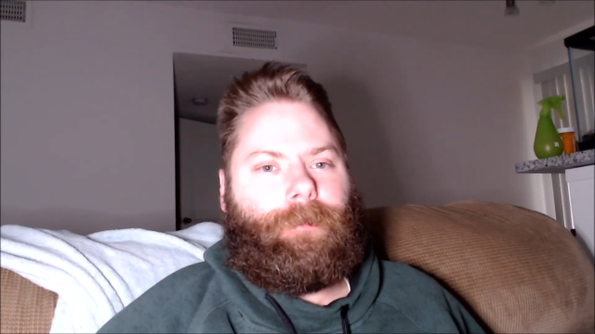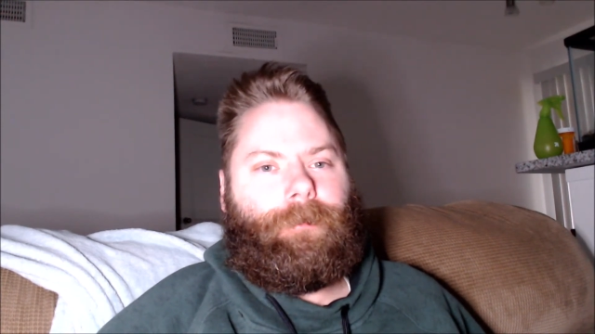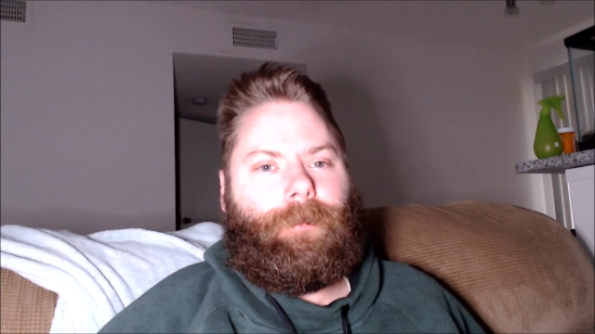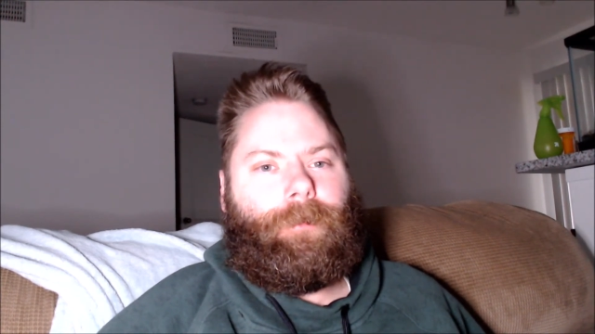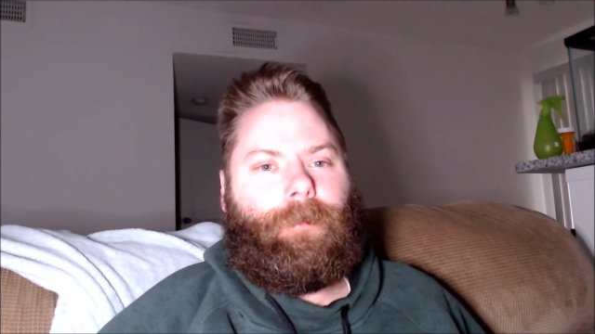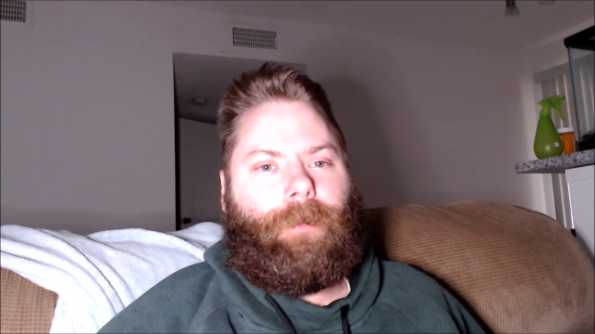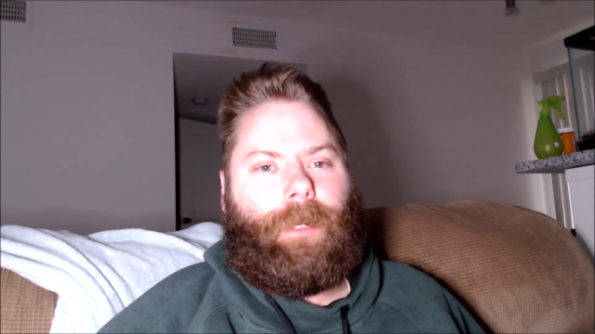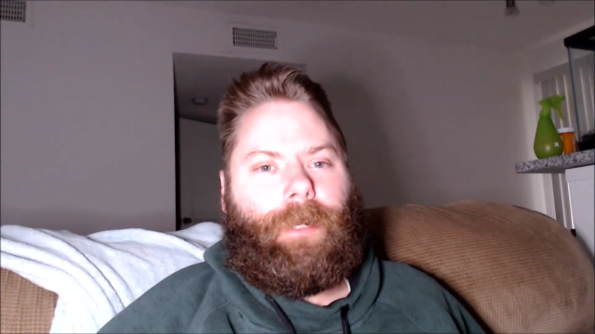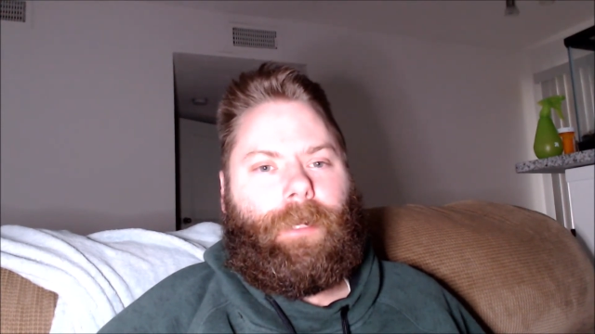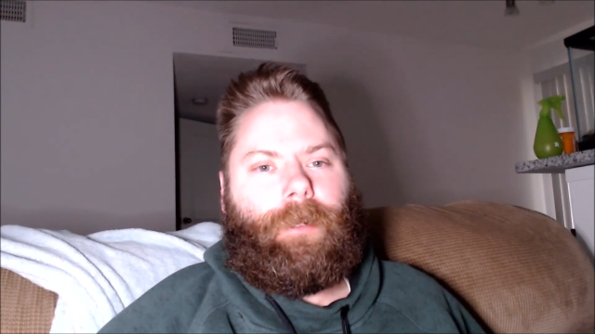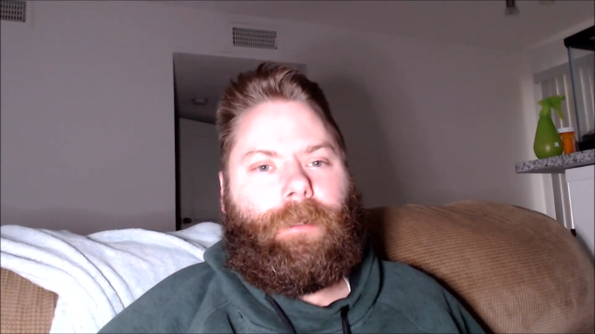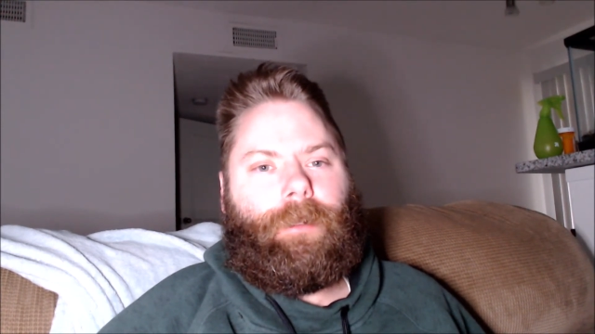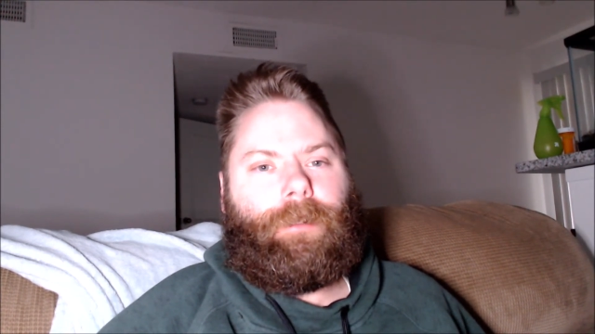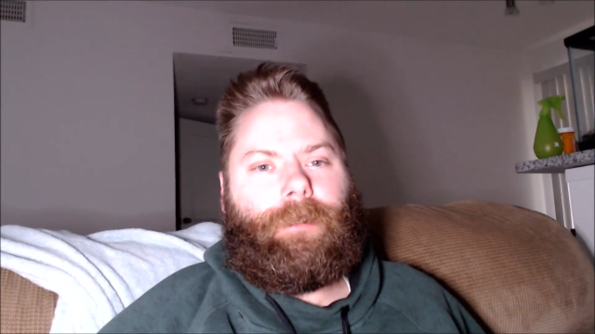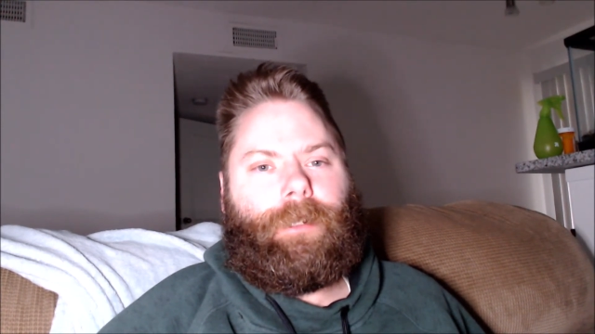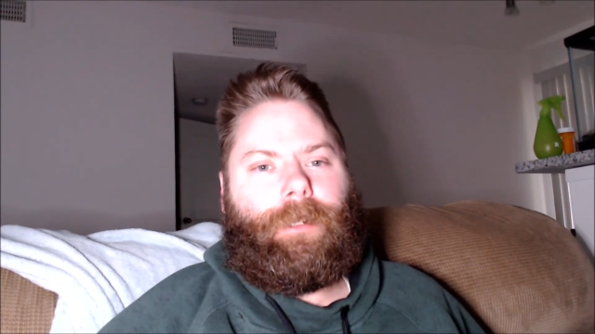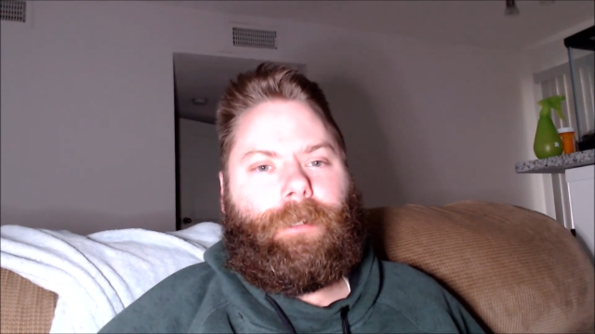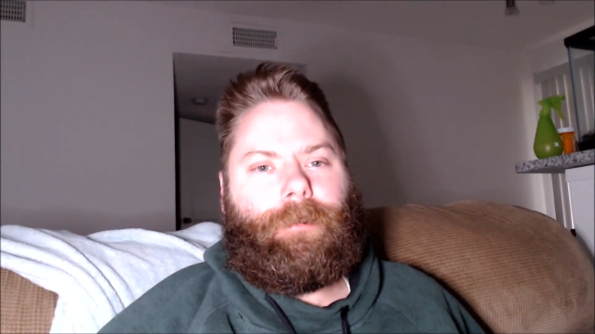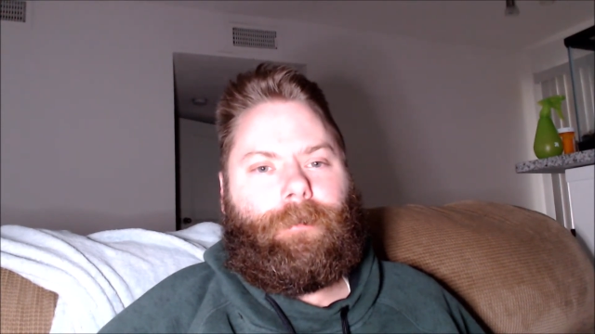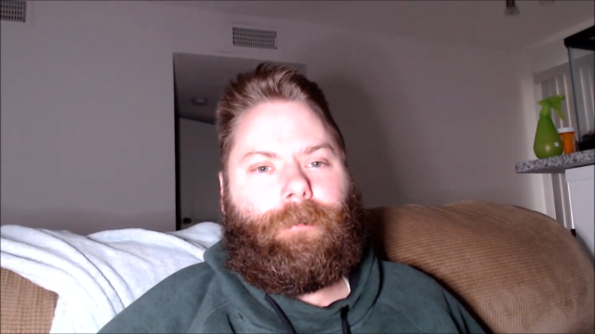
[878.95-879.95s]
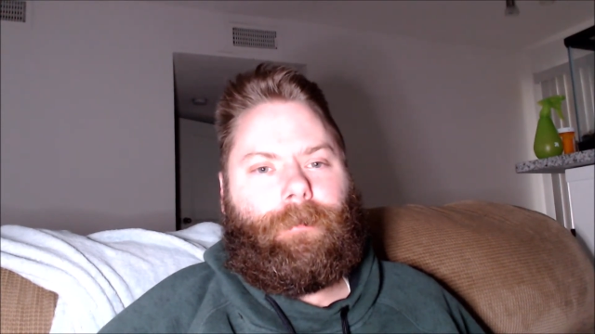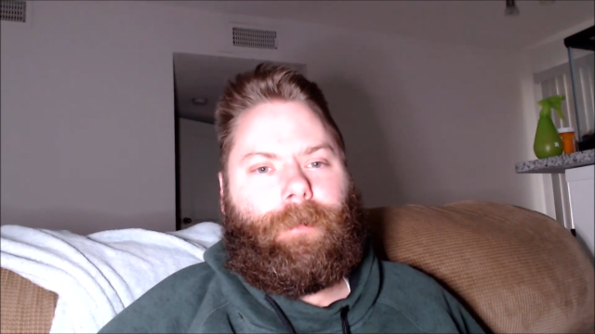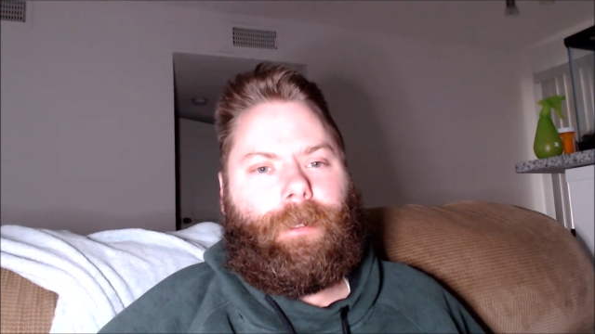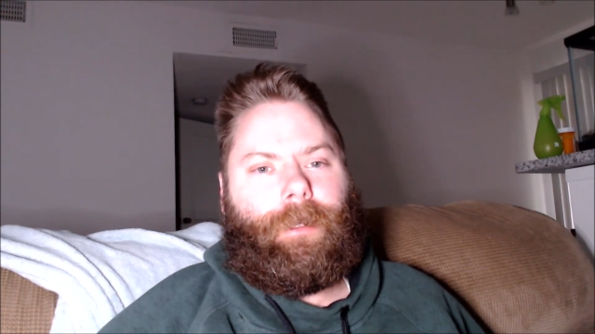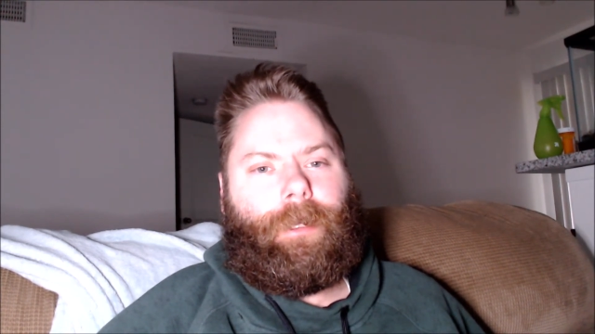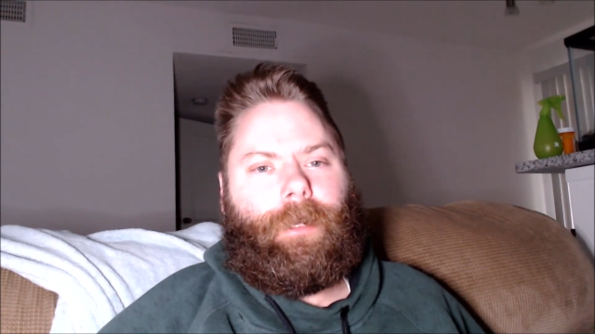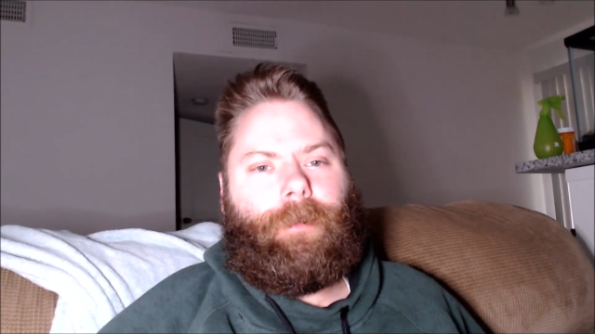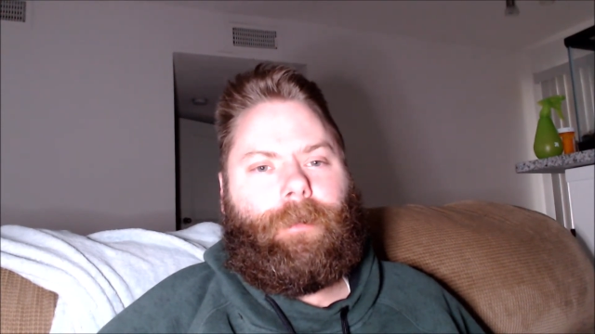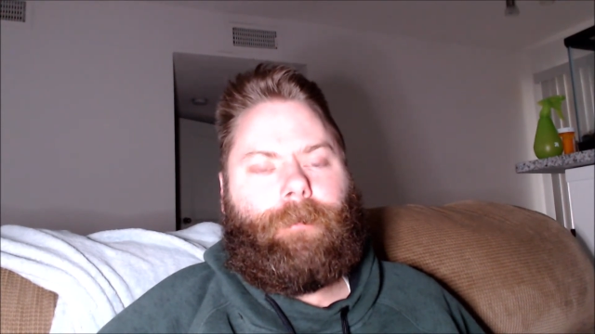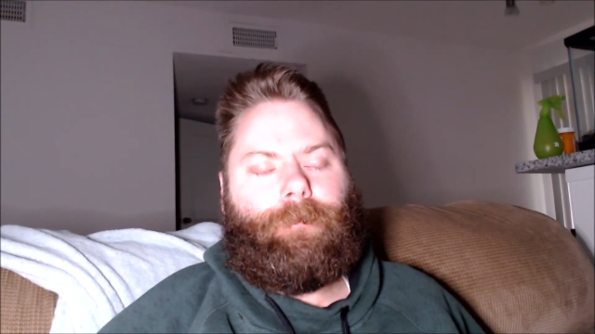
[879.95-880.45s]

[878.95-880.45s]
you need to sensorily